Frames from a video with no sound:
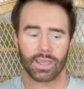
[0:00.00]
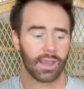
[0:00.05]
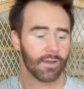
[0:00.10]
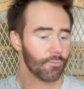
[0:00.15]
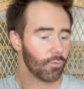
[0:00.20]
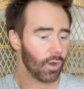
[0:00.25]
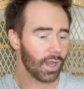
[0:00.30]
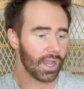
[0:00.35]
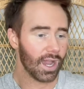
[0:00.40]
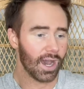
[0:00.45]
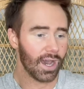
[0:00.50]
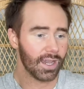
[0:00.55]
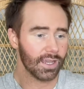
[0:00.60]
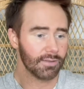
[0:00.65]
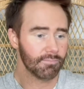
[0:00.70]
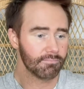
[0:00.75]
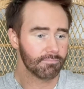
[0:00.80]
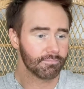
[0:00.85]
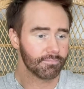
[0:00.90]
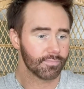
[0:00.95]

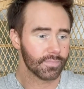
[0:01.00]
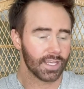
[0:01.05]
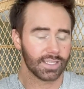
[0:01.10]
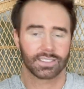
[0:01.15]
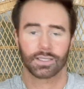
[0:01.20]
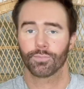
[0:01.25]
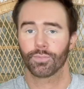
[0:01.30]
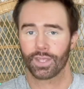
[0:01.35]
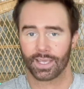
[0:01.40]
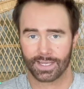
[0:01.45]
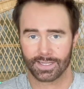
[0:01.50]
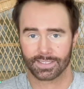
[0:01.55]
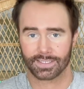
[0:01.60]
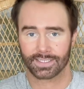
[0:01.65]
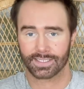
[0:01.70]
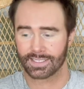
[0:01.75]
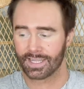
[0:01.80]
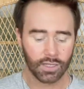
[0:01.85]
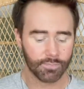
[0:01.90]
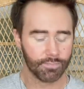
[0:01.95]
FYI, it's a plant.